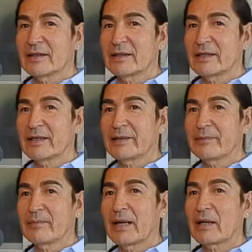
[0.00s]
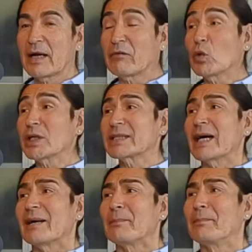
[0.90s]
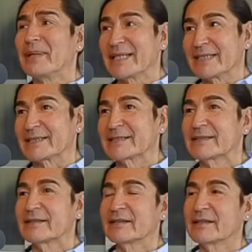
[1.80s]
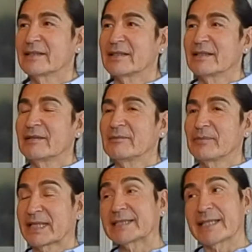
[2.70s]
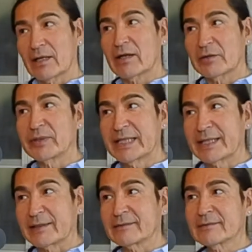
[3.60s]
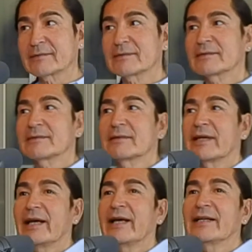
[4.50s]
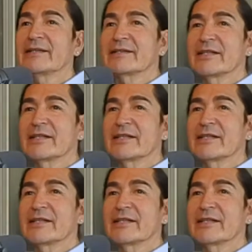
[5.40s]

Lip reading: I've worked a bit, but I did a lot of reading and